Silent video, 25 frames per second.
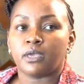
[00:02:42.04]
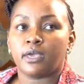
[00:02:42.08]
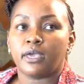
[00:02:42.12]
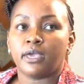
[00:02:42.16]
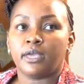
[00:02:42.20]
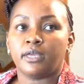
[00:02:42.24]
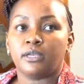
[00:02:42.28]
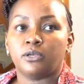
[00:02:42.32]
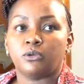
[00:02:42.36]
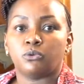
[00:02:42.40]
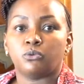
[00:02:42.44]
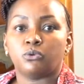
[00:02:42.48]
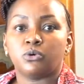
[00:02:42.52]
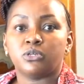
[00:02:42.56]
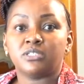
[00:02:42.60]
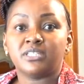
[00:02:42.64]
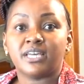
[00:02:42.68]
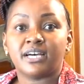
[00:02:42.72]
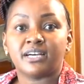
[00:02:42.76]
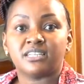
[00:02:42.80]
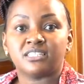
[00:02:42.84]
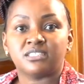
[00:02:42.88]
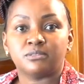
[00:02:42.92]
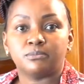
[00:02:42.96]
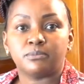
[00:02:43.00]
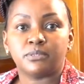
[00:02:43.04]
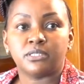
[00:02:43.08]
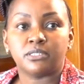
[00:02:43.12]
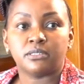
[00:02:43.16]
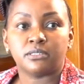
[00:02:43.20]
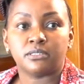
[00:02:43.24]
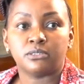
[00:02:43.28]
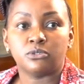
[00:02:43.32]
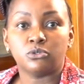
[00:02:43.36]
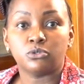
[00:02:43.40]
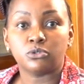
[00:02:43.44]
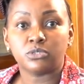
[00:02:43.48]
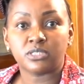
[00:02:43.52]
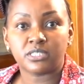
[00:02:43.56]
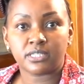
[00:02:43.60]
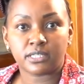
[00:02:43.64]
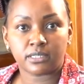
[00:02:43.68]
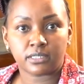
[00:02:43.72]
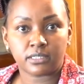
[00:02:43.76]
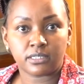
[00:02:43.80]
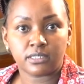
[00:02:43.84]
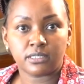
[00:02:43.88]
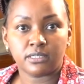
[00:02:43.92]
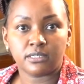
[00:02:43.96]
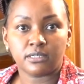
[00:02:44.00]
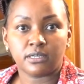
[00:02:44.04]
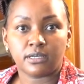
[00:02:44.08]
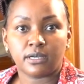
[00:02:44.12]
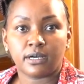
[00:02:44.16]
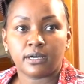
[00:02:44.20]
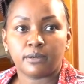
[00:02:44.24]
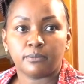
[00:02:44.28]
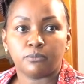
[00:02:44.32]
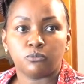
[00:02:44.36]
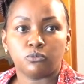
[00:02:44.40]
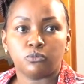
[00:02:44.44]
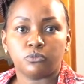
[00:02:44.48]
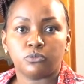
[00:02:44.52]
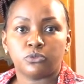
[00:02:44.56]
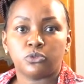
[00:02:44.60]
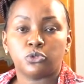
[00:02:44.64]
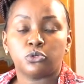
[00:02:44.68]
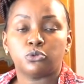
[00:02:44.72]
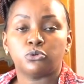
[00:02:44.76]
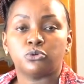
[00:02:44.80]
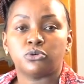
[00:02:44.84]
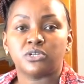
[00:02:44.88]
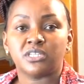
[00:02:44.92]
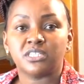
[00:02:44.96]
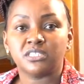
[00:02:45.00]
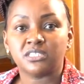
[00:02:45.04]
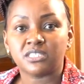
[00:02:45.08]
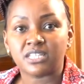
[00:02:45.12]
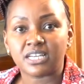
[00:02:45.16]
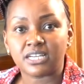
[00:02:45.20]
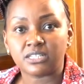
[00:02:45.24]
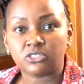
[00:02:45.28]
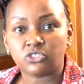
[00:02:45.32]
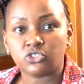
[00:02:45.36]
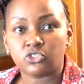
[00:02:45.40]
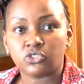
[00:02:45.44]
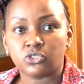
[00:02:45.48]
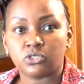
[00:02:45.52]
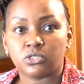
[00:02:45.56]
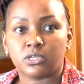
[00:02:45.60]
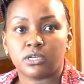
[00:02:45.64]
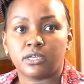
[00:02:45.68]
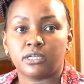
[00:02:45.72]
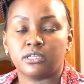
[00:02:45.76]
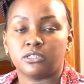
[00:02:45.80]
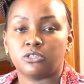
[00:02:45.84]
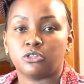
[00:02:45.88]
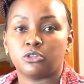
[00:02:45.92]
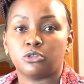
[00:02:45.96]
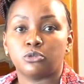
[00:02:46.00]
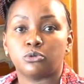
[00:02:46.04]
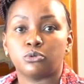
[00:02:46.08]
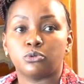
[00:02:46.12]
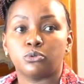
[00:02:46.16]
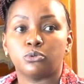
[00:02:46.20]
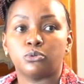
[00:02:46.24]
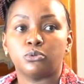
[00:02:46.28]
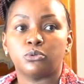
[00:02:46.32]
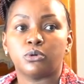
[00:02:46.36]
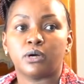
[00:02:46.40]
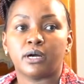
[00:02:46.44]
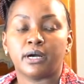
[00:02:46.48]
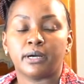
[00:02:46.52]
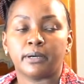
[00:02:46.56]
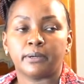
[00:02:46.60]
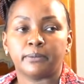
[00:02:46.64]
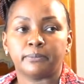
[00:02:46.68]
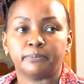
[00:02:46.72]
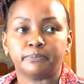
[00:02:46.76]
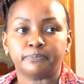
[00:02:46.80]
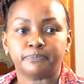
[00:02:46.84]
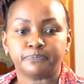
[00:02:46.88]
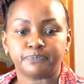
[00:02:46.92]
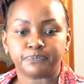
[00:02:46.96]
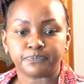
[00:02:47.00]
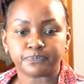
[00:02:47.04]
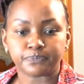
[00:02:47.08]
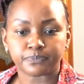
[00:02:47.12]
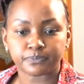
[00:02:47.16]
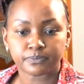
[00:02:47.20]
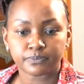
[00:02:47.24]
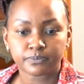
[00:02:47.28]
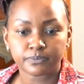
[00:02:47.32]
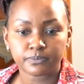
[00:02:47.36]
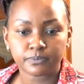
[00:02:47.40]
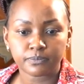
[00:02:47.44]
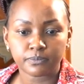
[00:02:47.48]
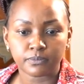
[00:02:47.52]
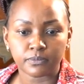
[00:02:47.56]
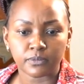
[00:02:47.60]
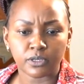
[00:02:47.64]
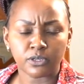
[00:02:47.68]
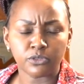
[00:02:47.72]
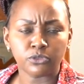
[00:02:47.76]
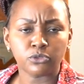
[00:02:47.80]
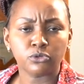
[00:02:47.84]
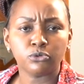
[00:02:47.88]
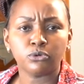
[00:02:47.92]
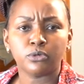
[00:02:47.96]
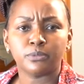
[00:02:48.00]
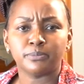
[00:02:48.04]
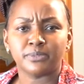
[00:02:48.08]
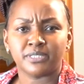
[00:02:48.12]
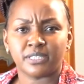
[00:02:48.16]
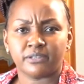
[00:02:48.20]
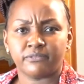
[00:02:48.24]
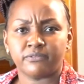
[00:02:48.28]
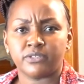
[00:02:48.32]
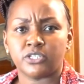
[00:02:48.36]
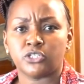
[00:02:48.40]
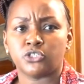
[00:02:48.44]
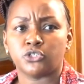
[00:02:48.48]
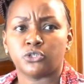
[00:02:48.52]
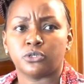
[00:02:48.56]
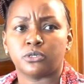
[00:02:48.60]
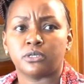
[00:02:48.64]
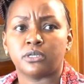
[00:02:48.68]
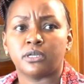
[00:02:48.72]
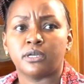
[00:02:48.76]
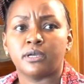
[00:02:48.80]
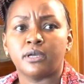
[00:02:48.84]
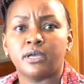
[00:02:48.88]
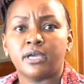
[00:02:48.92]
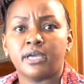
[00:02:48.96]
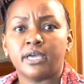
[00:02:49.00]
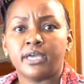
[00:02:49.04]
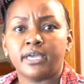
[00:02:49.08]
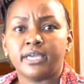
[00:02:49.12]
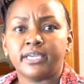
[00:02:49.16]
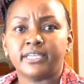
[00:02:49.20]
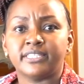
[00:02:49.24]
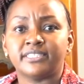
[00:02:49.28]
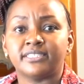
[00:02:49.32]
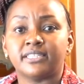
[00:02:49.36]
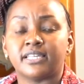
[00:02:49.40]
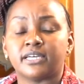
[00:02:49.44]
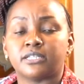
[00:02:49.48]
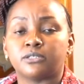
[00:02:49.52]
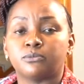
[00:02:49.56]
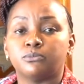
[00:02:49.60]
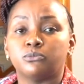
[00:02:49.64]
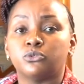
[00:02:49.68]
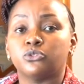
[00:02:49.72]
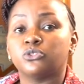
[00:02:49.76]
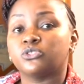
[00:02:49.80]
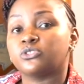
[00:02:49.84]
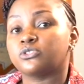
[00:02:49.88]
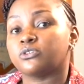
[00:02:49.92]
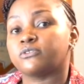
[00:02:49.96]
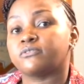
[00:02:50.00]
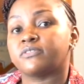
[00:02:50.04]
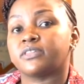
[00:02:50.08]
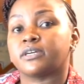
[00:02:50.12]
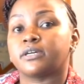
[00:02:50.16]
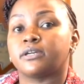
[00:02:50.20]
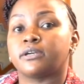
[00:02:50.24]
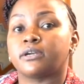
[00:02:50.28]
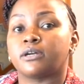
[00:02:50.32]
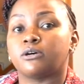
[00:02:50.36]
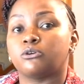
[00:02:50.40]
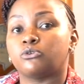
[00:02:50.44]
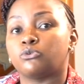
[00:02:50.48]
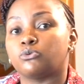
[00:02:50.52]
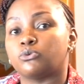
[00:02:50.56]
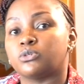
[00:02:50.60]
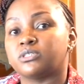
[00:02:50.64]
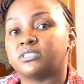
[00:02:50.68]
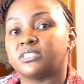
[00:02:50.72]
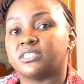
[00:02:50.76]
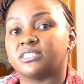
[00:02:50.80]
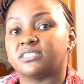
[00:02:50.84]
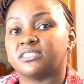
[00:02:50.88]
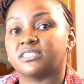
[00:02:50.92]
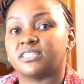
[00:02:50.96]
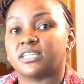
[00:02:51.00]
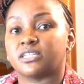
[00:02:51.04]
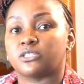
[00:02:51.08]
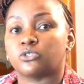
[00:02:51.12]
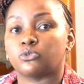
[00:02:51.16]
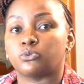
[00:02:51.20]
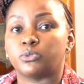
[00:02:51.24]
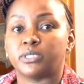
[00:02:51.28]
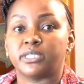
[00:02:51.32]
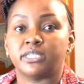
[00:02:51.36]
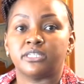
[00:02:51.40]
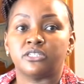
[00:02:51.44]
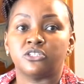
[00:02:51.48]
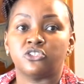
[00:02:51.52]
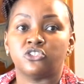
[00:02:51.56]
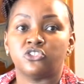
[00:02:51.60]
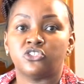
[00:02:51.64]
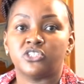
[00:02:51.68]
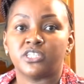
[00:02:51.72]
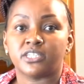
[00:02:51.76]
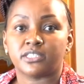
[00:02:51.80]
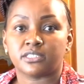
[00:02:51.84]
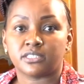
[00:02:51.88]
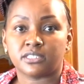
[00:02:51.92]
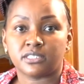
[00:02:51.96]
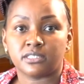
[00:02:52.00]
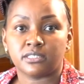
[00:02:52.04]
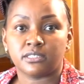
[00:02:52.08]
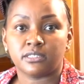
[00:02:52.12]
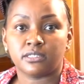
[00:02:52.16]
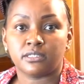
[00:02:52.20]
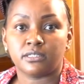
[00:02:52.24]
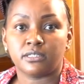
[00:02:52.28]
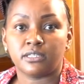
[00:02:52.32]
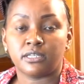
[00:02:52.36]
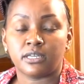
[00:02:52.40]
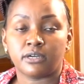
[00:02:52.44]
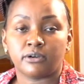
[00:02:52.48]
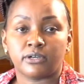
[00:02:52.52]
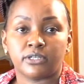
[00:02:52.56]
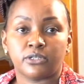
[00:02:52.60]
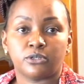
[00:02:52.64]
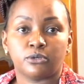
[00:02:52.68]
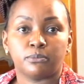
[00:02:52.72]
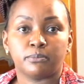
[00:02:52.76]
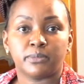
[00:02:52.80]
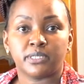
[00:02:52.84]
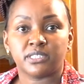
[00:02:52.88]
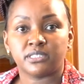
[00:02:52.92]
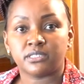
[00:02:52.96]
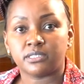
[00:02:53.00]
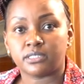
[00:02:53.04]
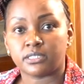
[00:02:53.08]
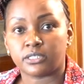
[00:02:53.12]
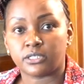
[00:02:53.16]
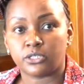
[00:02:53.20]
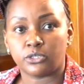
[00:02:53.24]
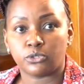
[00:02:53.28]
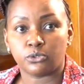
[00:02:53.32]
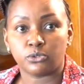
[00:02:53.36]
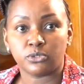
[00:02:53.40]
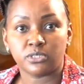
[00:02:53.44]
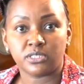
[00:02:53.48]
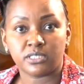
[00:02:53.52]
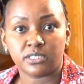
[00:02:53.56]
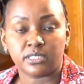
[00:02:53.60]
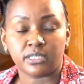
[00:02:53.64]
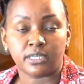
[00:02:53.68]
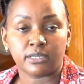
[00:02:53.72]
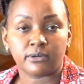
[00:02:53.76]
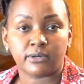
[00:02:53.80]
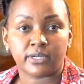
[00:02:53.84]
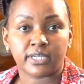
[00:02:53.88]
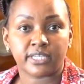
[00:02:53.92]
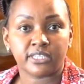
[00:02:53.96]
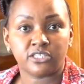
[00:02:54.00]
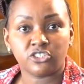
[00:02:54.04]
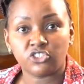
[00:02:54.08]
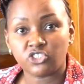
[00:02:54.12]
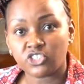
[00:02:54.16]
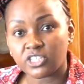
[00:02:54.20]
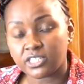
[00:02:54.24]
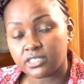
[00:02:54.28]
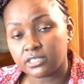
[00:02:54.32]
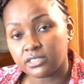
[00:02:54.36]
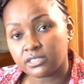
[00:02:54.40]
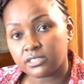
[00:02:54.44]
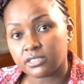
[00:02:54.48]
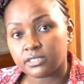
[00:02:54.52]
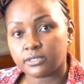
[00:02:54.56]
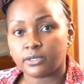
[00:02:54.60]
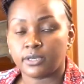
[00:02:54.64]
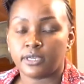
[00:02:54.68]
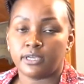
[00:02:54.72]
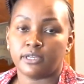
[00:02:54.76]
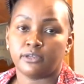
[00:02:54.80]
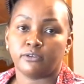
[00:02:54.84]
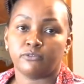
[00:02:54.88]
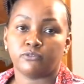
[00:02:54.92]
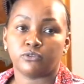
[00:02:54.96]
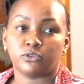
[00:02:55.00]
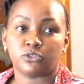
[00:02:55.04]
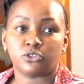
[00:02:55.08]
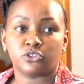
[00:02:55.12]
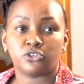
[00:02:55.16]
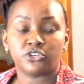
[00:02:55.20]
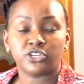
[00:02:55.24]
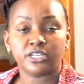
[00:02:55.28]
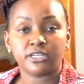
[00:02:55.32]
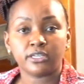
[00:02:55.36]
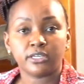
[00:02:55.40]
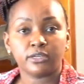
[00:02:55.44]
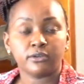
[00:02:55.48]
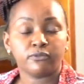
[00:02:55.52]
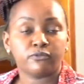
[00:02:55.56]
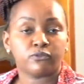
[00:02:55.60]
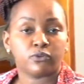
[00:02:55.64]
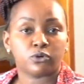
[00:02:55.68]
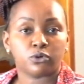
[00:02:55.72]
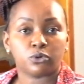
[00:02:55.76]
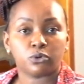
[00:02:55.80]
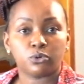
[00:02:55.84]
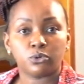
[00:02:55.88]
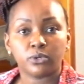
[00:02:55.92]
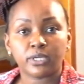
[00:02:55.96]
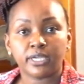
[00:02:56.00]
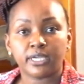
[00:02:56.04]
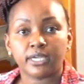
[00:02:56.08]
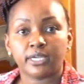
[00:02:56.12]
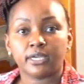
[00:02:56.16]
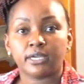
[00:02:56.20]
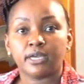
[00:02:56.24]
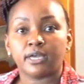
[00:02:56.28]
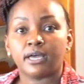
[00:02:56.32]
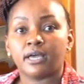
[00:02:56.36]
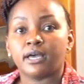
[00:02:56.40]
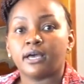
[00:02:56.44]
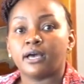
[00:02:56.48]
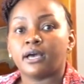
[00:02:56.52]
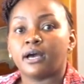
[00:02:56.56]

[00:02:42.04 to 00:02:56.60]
And what has been noted through research and through observation is that most of the groundwaters that we ingest in our domestic use, in our kitchens, and for drinking, for cooking,